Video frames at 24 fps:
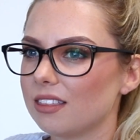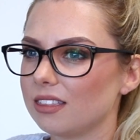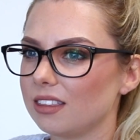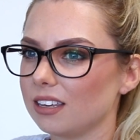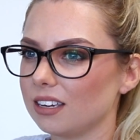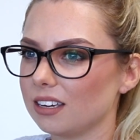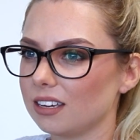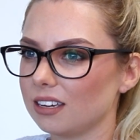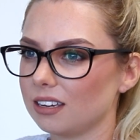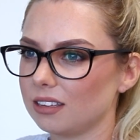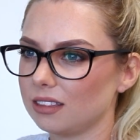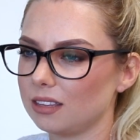
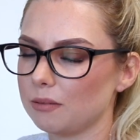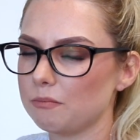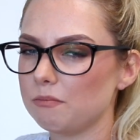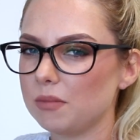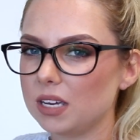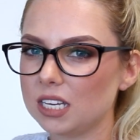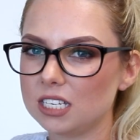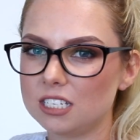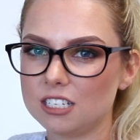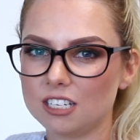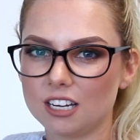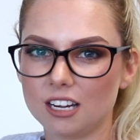the
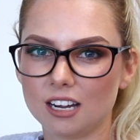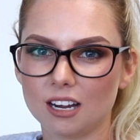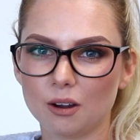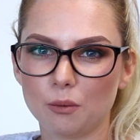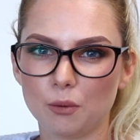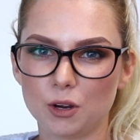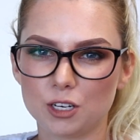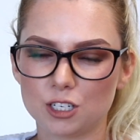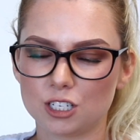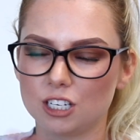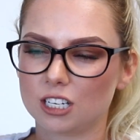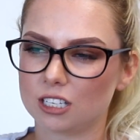mid-year,
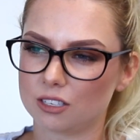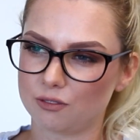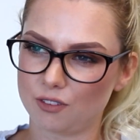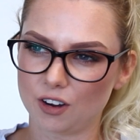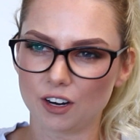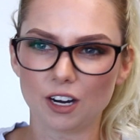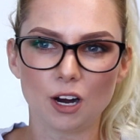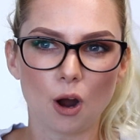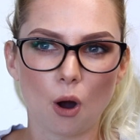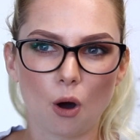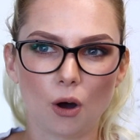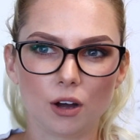which it's
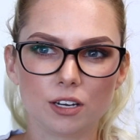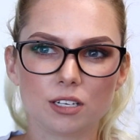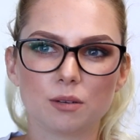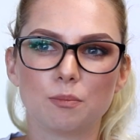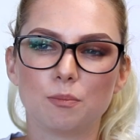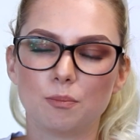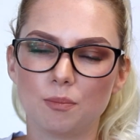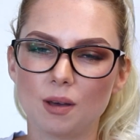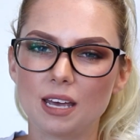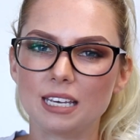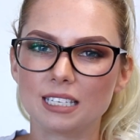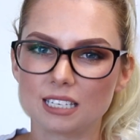very odd,
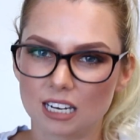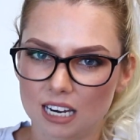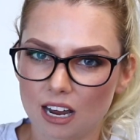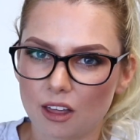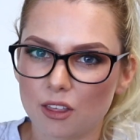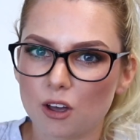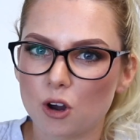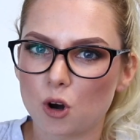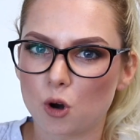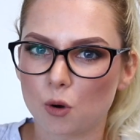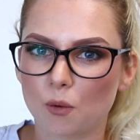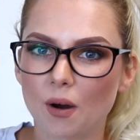is
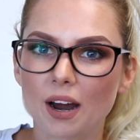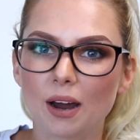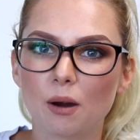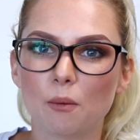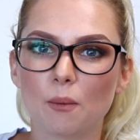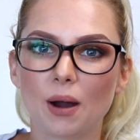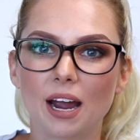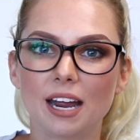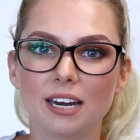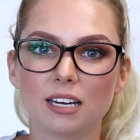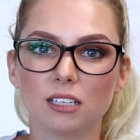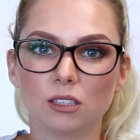another great
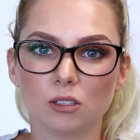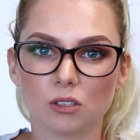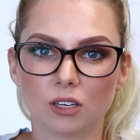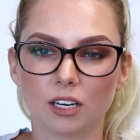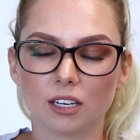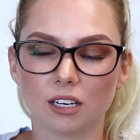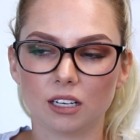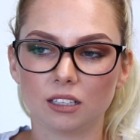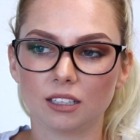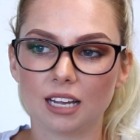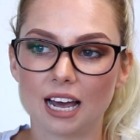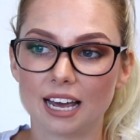way to look
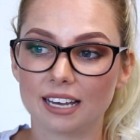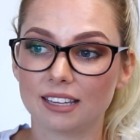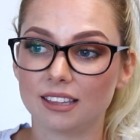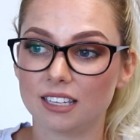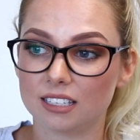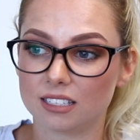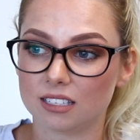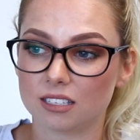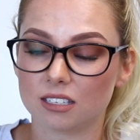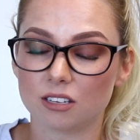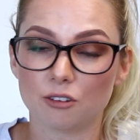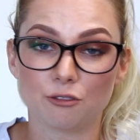at it, like
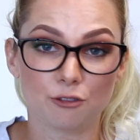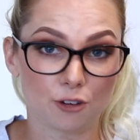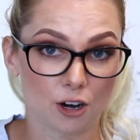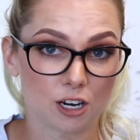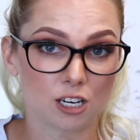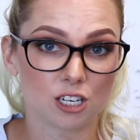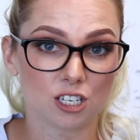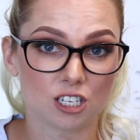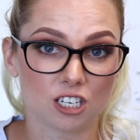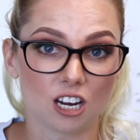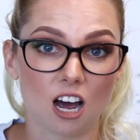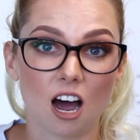this is a
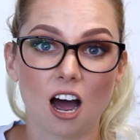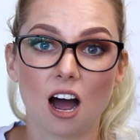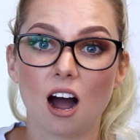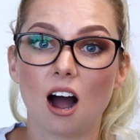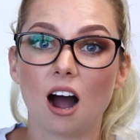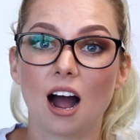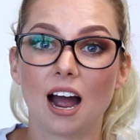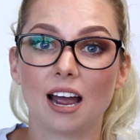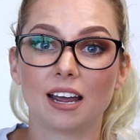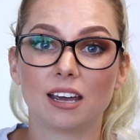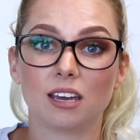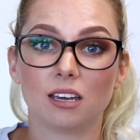fresh start,
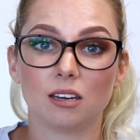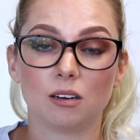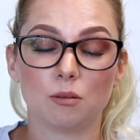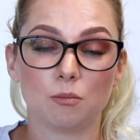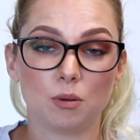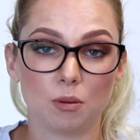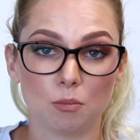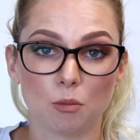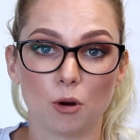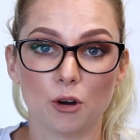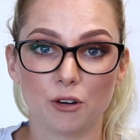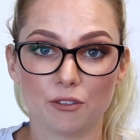I can
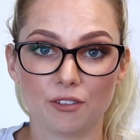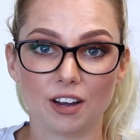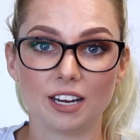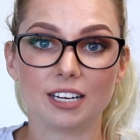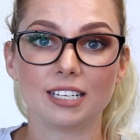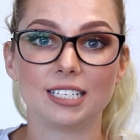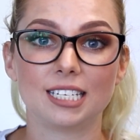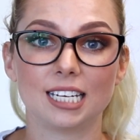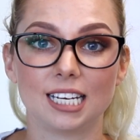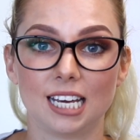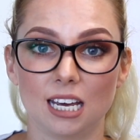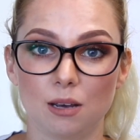be
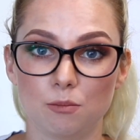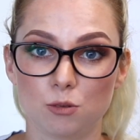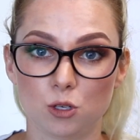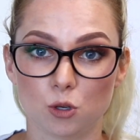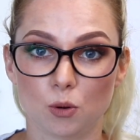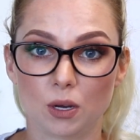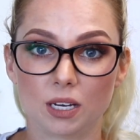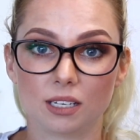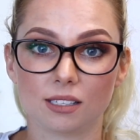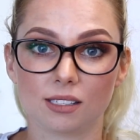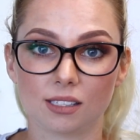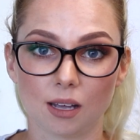motivated to keep
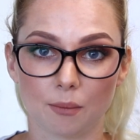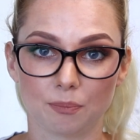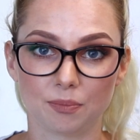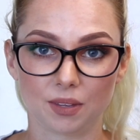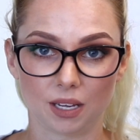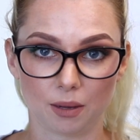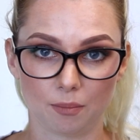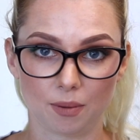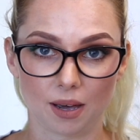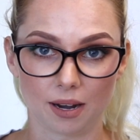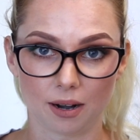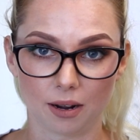doing
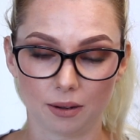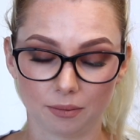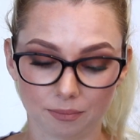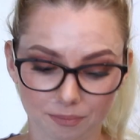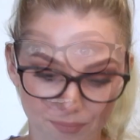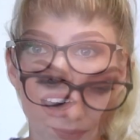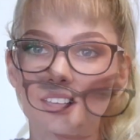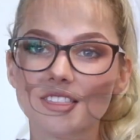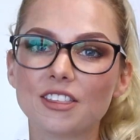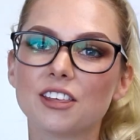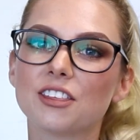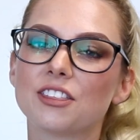something better.
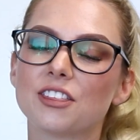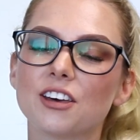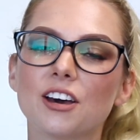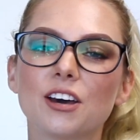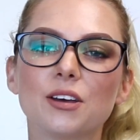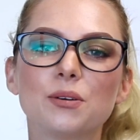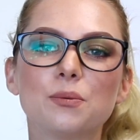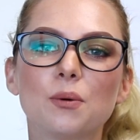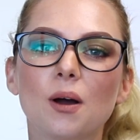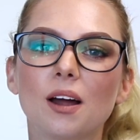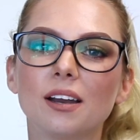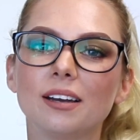The
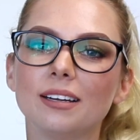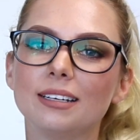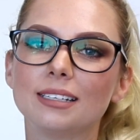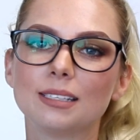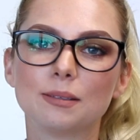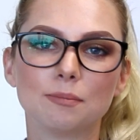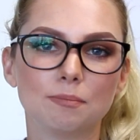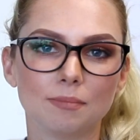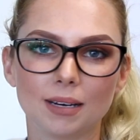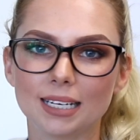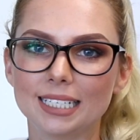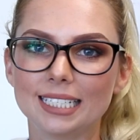third one
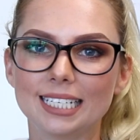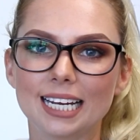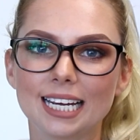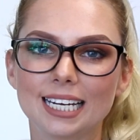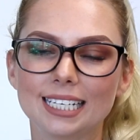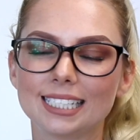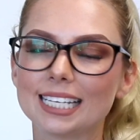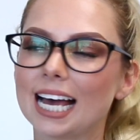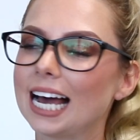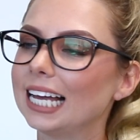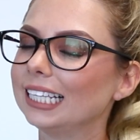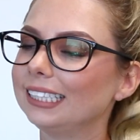is
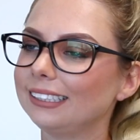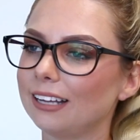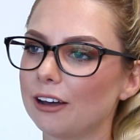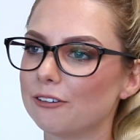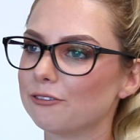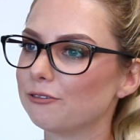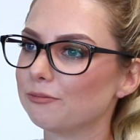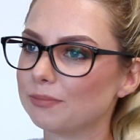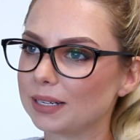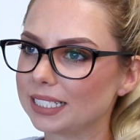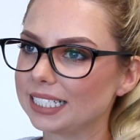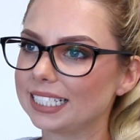Mondays. I
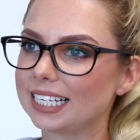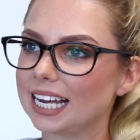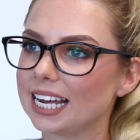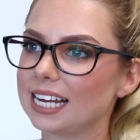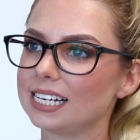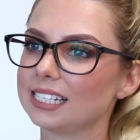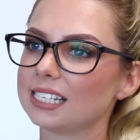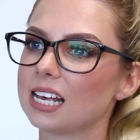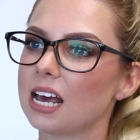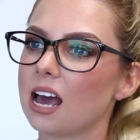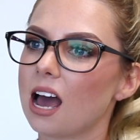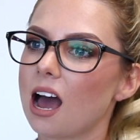love
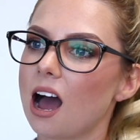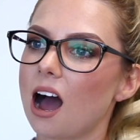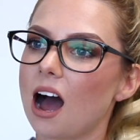Mondays.